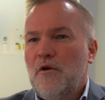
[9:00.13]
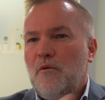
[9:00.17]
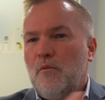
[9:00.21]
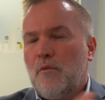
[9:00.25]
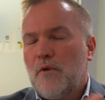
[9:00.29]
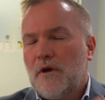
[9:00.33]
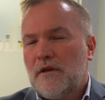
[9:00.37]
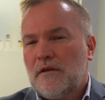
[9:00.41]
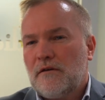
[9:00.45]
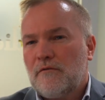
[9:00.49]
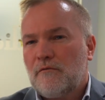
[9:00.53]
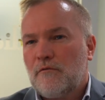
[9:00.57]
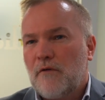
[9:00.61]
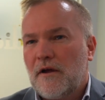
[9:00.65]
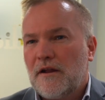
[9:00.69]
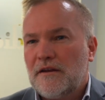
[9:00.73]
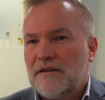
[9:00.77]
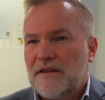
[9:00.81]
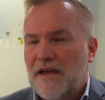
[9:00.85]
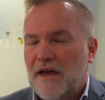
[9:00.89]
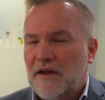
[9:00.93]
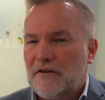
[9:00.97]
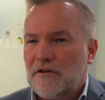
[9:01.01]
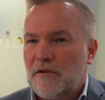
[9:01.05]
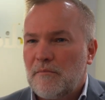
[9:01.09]
where you've run
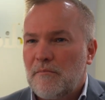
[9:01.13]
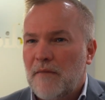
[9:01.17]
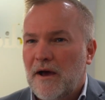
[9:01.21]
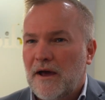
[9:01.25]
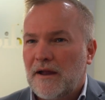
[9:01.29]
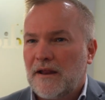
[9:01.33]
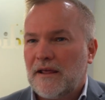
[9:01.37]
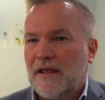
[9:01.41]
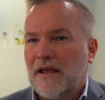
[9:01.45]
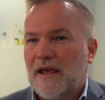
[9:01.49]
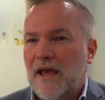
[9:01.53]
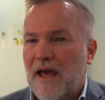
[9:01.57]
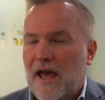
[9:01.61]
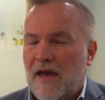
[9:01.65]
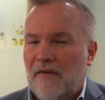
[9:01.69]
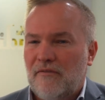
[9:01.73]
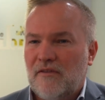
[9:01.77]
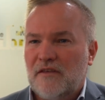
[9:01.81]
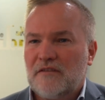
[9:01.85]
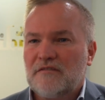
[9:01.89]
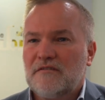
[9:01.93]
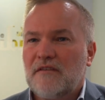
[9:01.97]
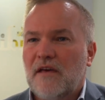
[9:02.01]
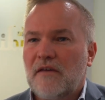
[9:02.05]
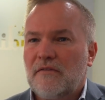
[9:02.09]
down your money and
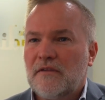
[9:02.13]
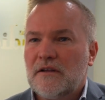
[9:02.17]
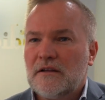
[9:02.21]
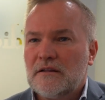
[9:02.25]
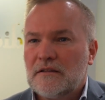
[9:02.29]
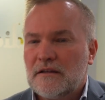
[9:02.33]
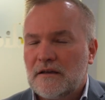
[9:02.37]
there's nothing